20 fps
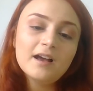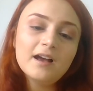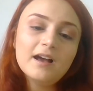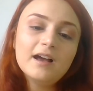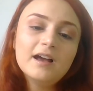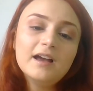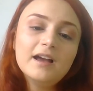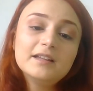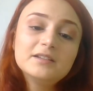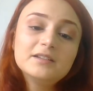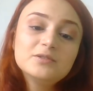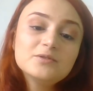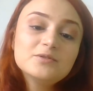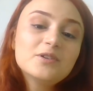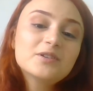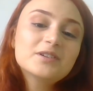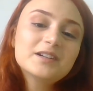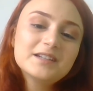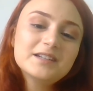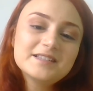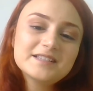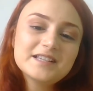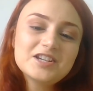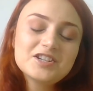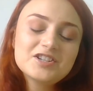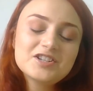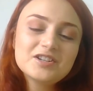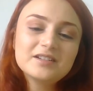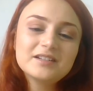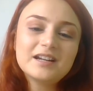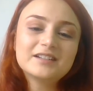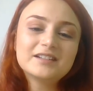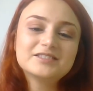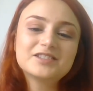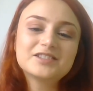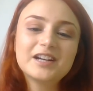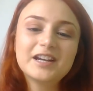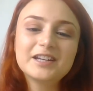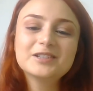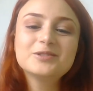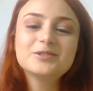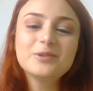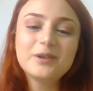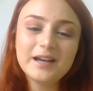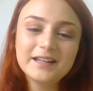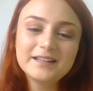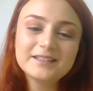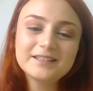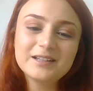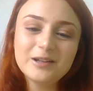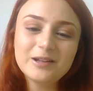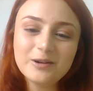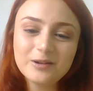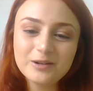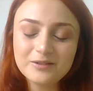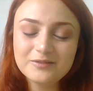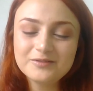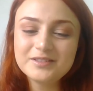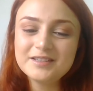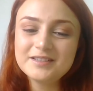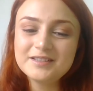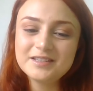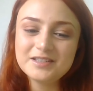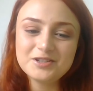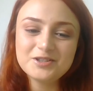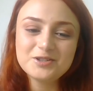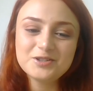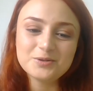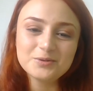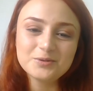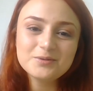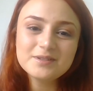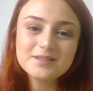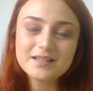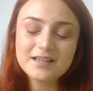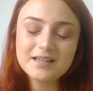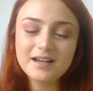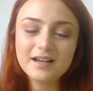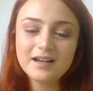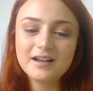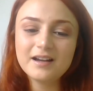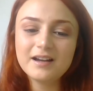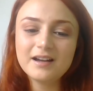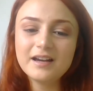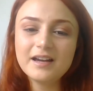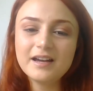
Uh, and youth organizations are trying to handle all of these issues uh,